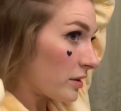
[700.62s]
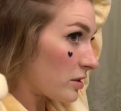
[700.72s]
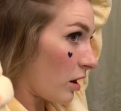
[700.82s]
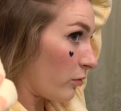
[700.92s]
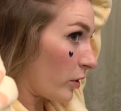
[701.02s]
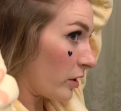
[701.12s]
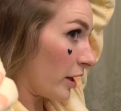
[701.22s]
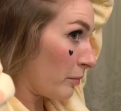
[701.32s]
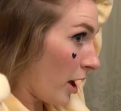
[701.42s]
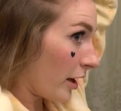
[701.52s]
software
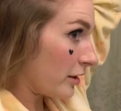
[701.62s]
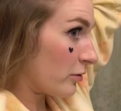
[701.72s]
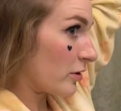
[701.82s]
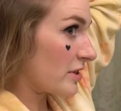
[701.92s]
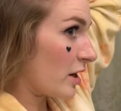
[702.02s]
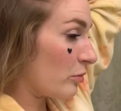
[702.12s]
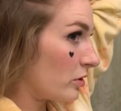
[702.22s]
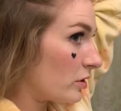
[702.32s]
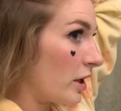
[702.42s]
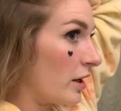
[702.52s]
like mine, for
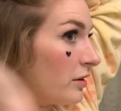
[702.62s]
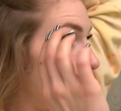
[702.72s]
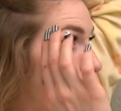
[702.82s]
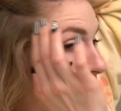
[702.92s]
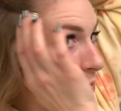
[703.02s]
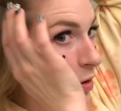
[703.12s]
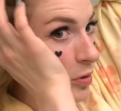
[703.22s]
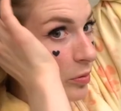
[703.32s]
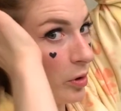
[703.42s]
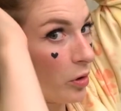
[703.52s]
example, Adobe
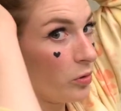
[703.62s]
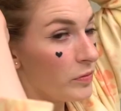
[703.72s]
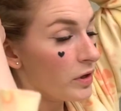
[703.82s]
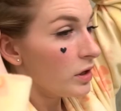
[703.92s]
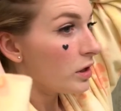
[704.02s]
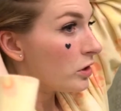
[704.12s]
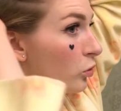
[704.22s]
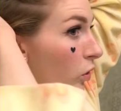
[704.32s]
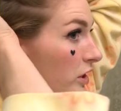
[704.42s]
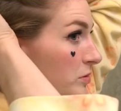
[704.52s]
Premiere Pro,
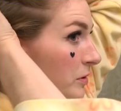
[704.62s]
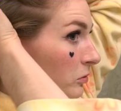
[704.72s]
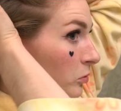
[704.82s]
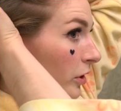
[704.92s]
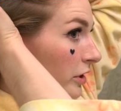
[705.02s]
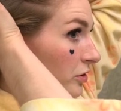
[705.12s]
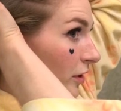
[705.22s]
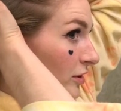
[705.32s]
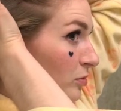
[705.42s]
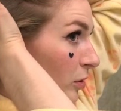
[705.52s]
you want it to be able to run as
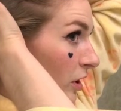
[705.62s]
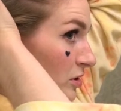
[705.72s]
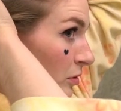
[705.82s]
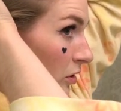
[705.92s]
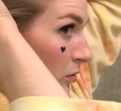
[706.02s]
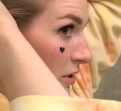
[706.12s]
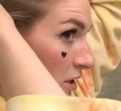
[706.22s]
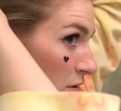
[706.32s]
fast as possible, otherwise it